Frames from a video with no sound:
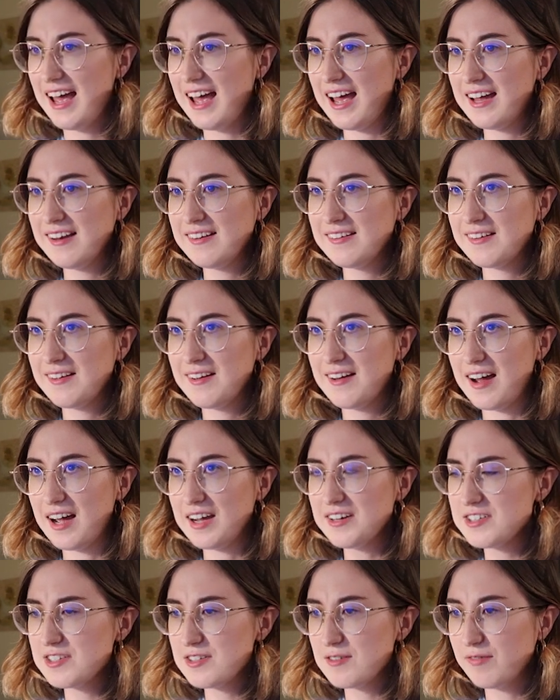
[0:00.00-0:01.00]
And
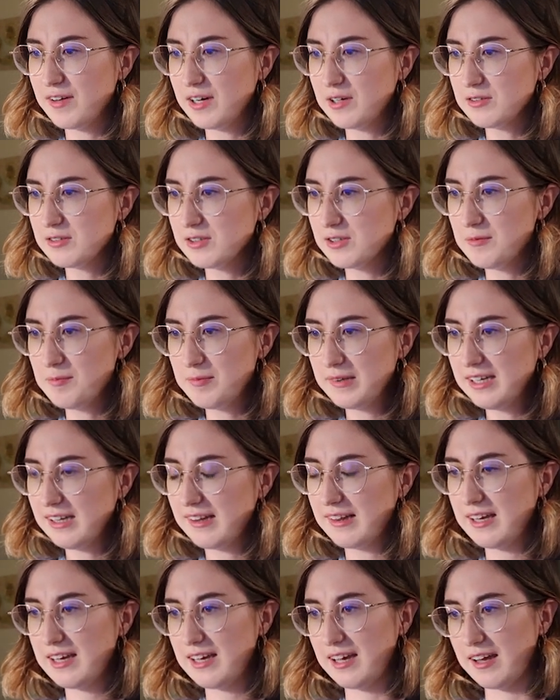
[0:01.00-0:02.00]
I just fell
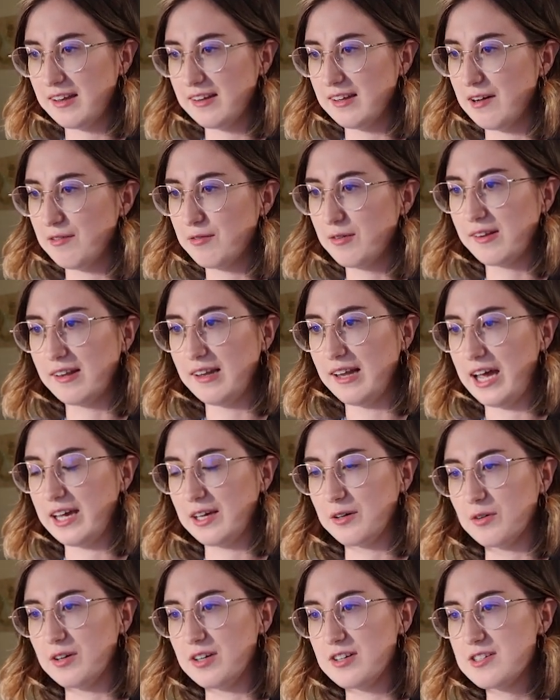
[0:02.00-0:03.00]
completely in love with the
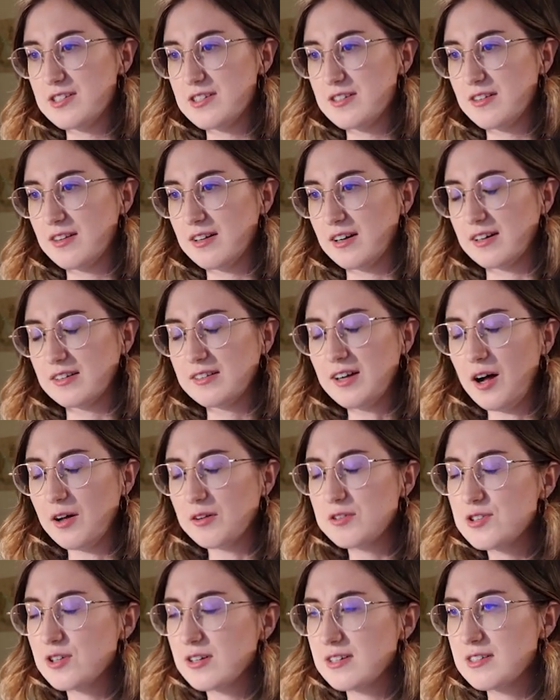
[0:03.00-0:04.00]
language. The
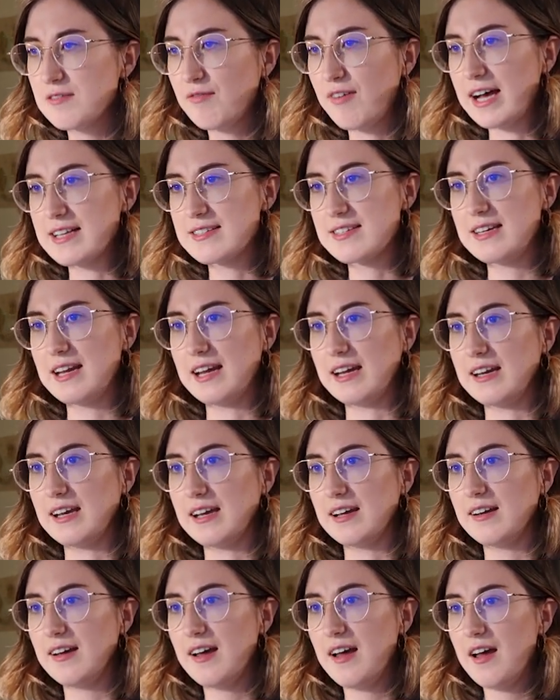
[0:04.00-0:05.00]
culture is
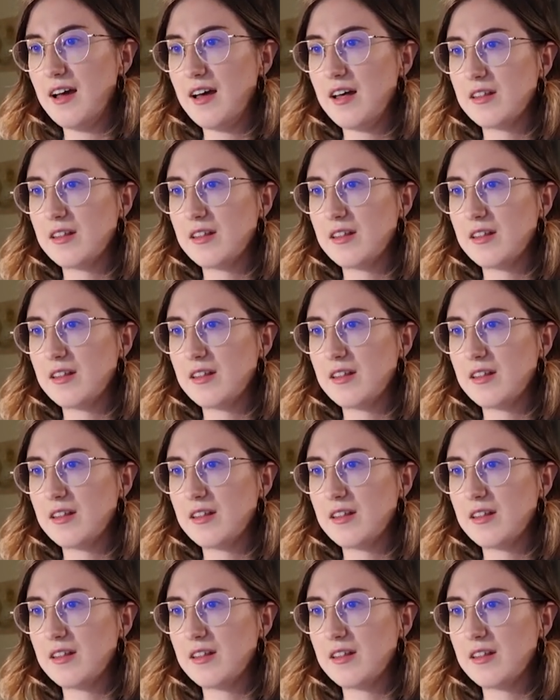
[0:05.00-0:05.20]
fascinating.